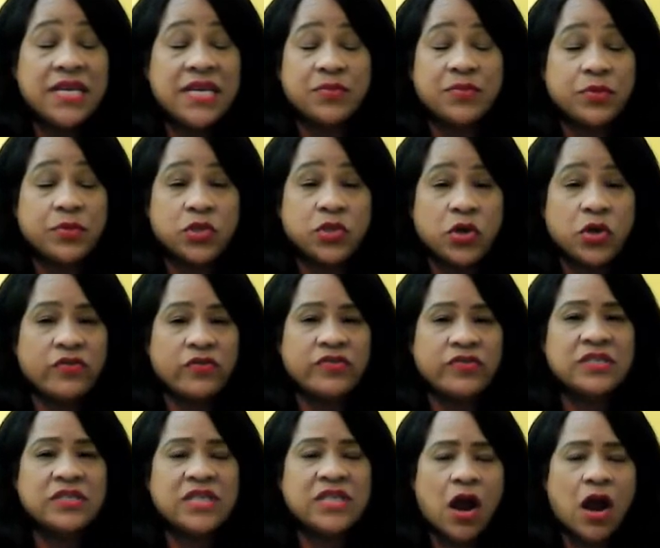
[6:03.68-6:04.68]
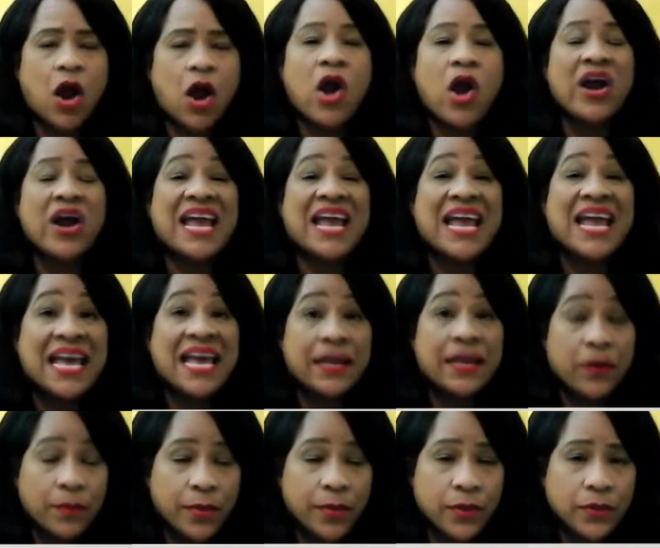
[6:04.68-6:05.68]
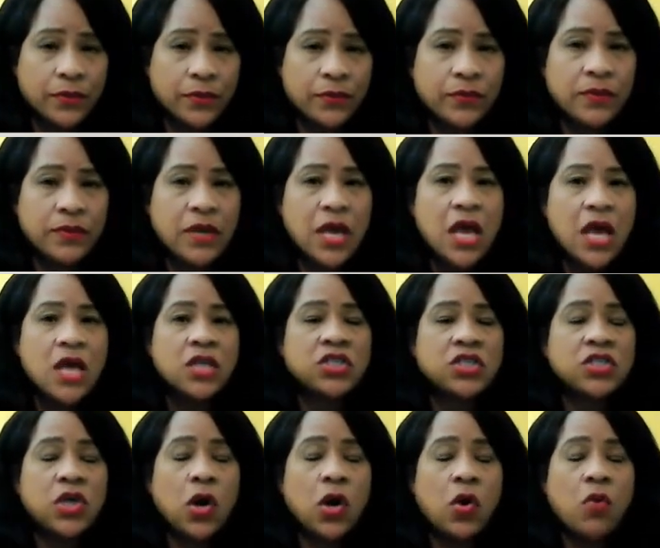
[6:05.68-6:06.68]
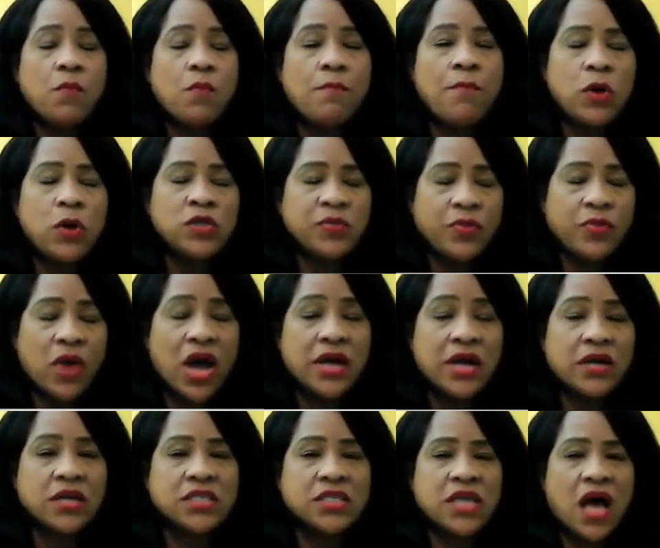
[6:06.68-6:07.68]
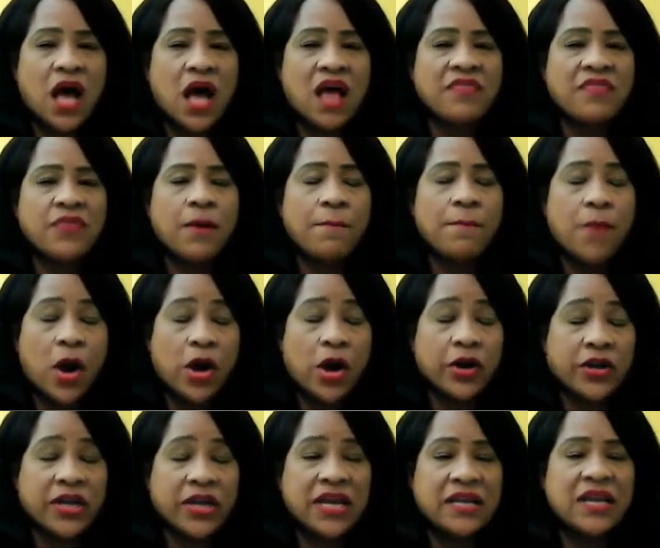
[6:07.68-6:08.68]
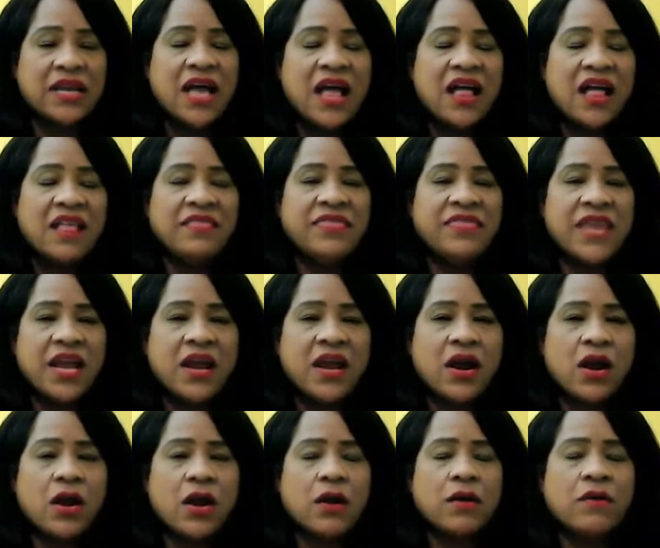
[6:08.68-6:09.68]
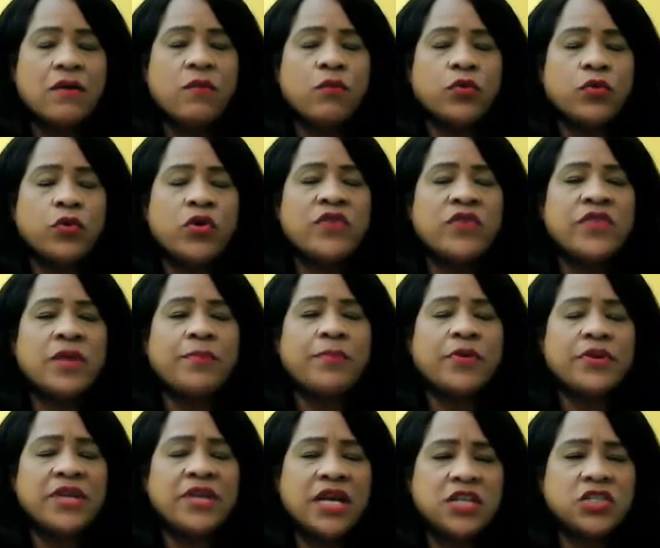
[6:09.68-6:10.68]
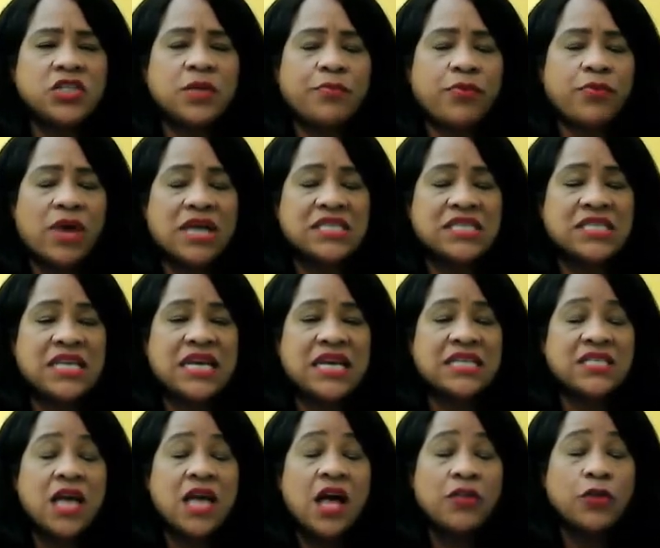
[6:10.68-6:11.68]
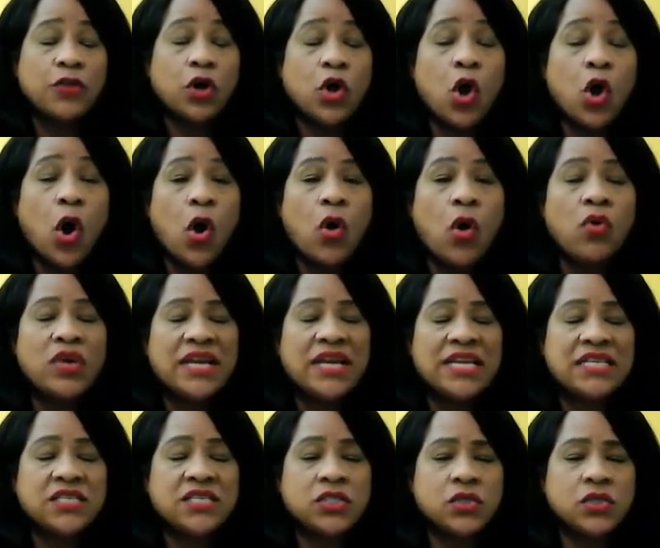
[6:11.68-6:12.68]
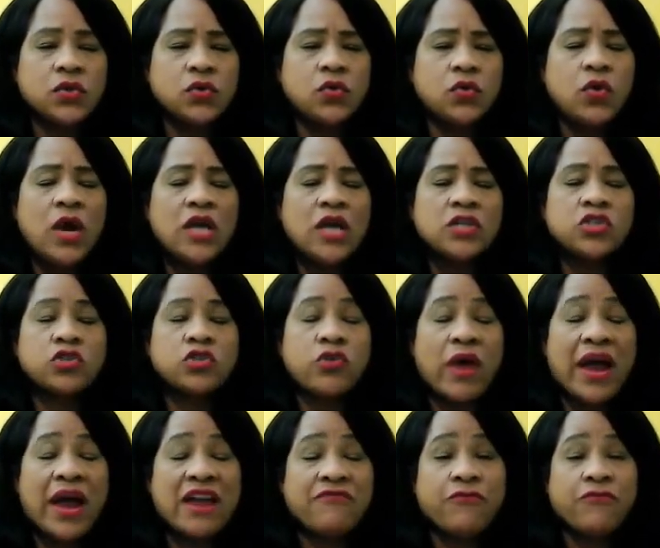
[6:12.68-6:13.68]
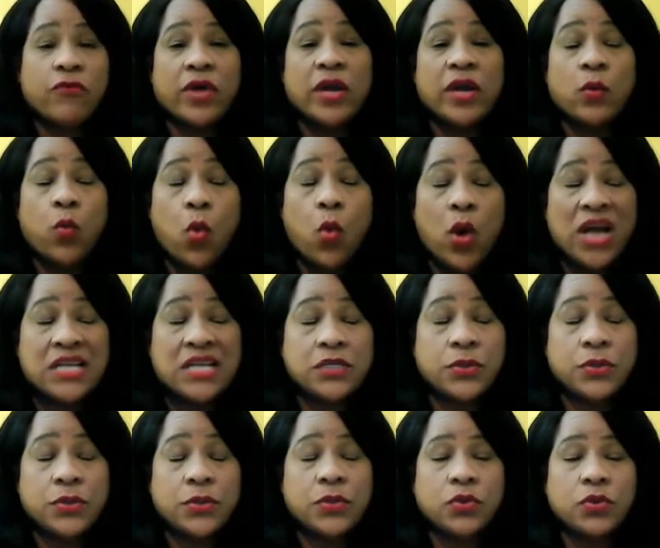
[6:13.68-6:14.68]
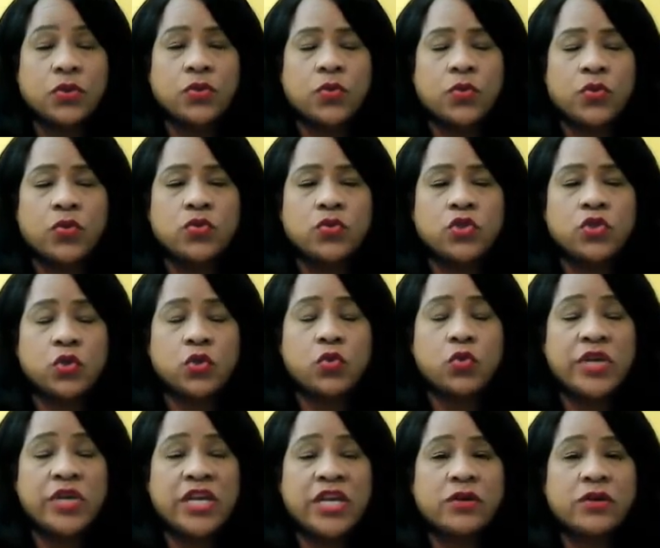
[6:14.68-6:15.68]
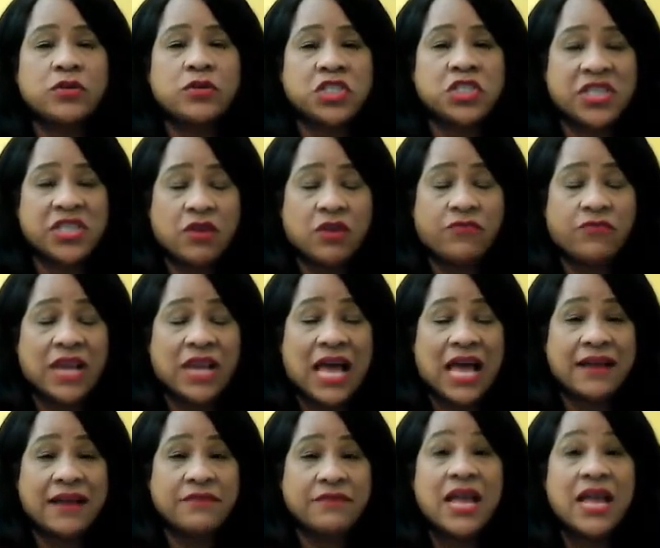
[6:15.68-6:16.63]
preservatives are edible. So most products on the market, they're during the production process, the goal is to strive for a 1 through 2 year shelf life.